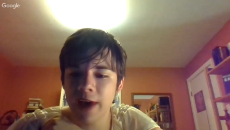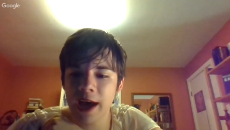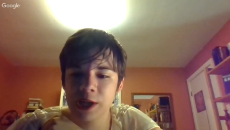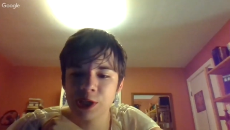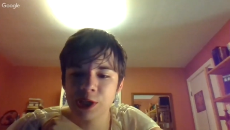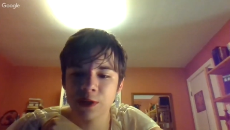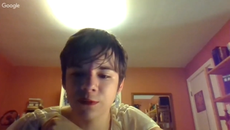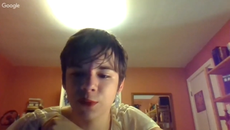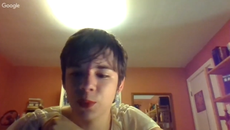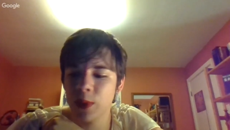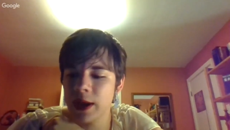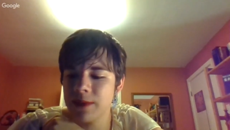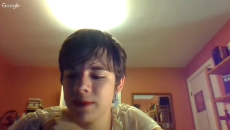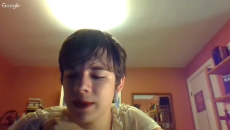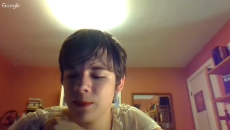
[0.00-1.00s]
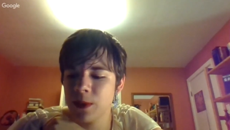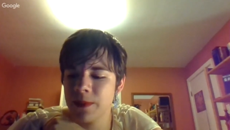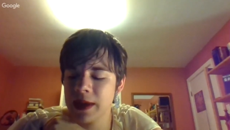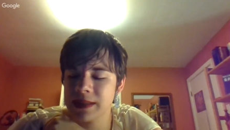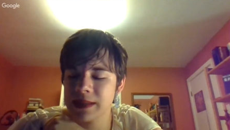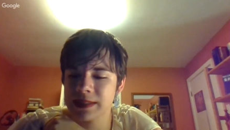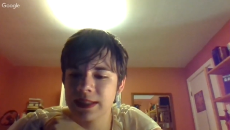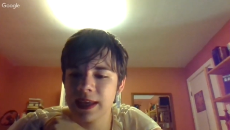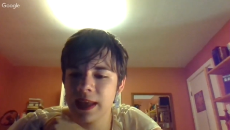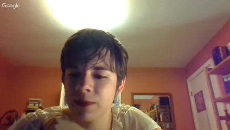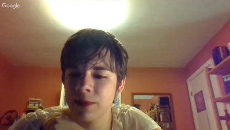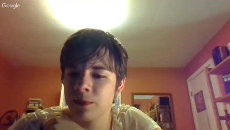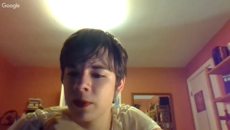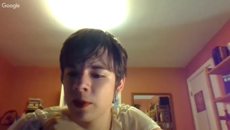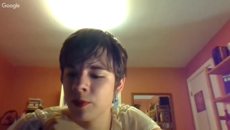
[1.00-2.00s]
action for white people, basically,
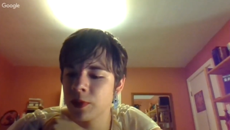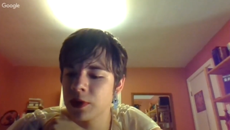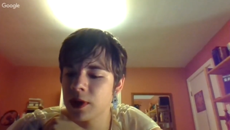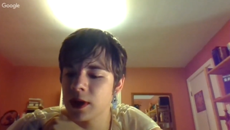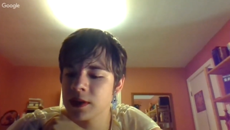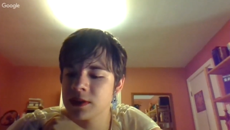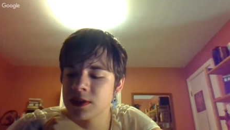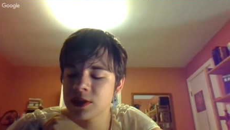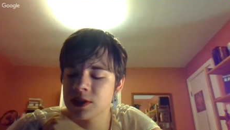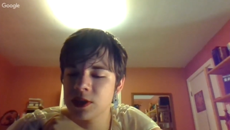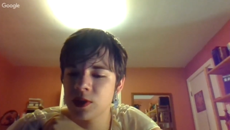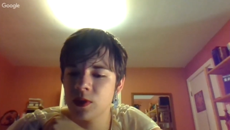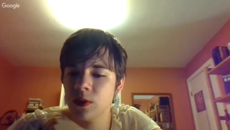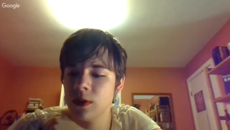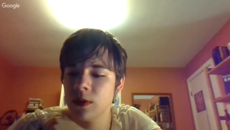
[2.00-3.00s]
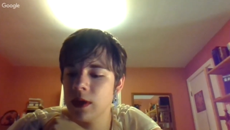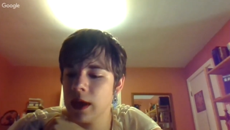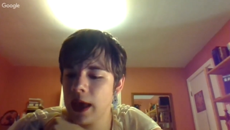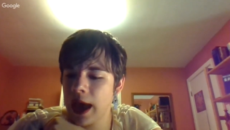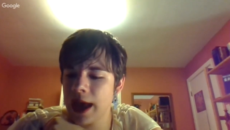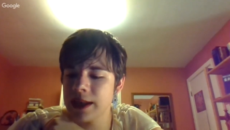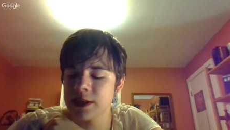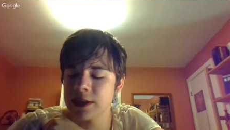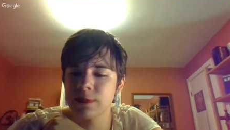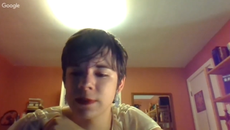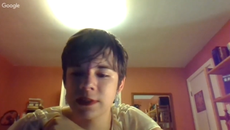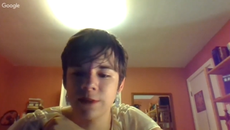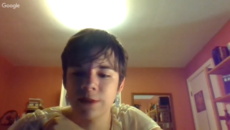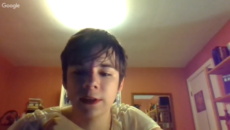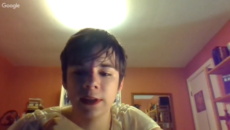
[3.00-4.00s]
in regards to, and
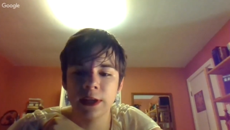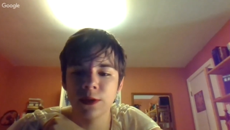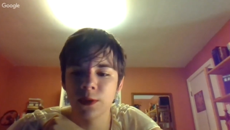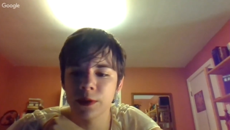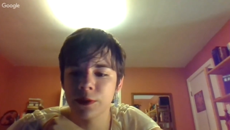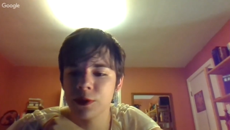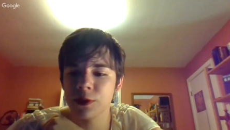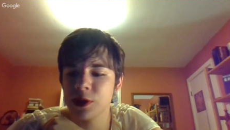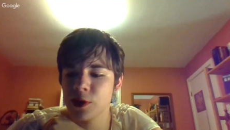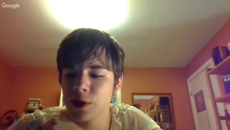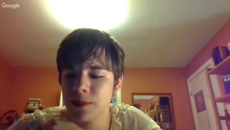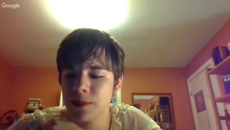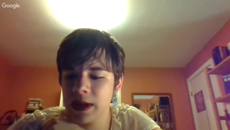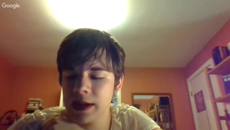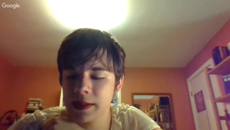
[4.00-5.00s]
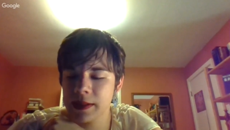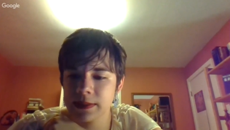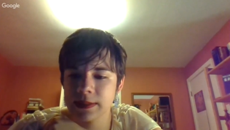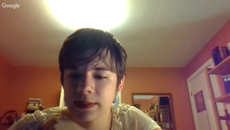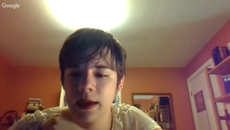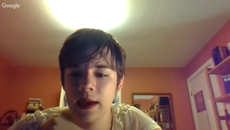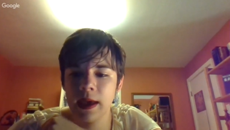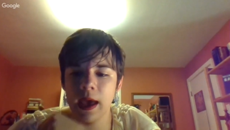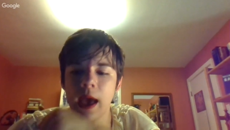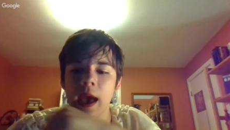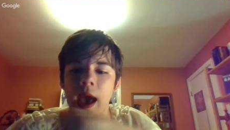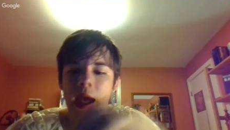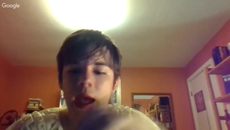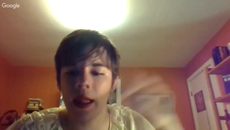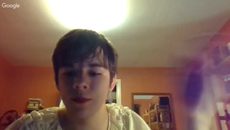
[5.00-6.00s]
specifically Northern Europeans,
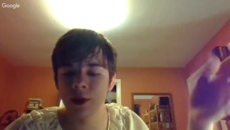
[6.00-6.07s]
in